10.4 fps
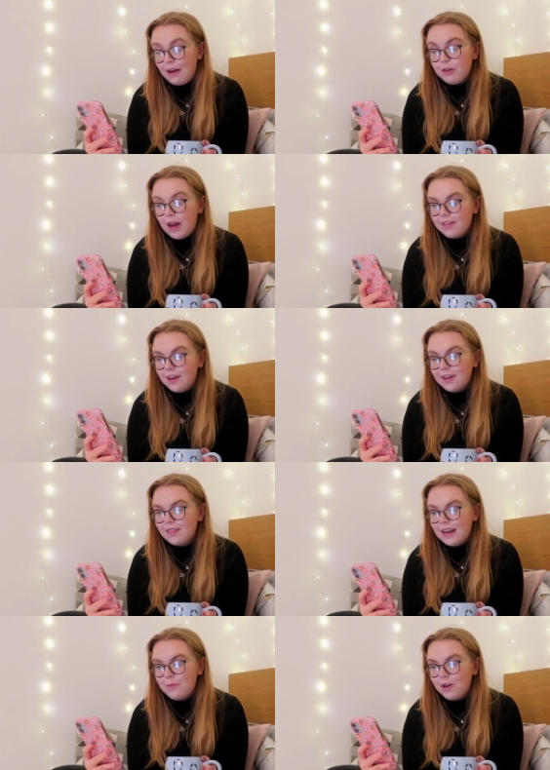Have you had to
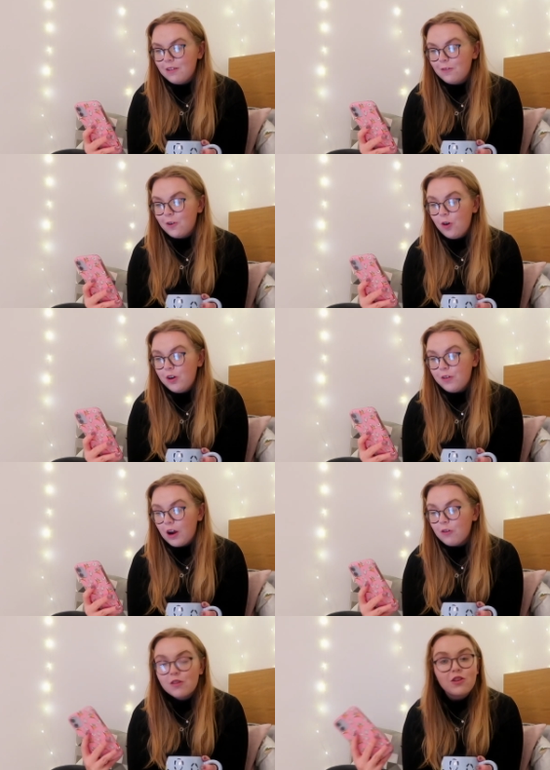isolate because of
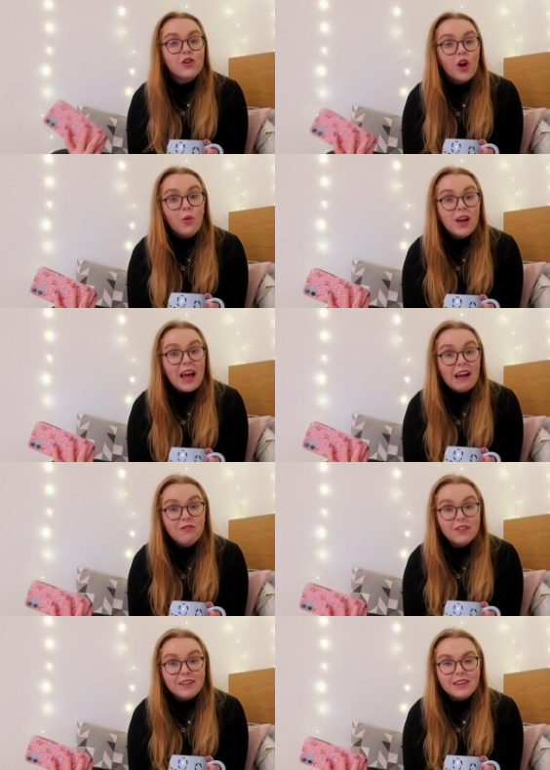coronavirus? No, I
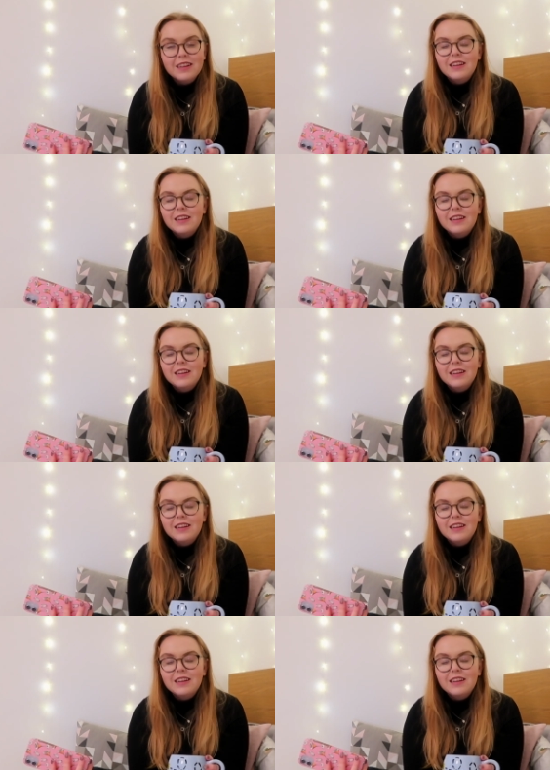haven't.